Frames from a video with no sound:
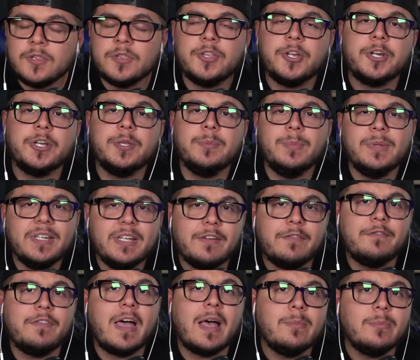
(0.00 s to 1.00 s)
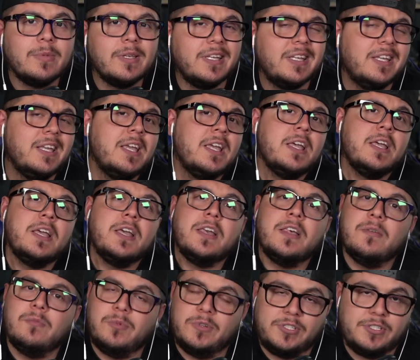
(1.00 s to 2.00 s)
their immediate family,
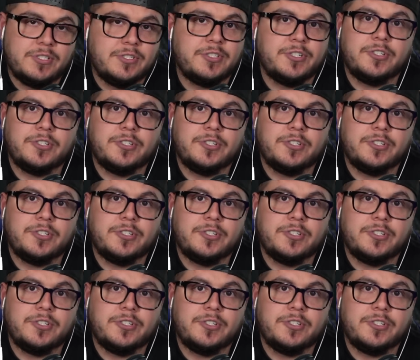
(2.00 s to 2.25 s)
which is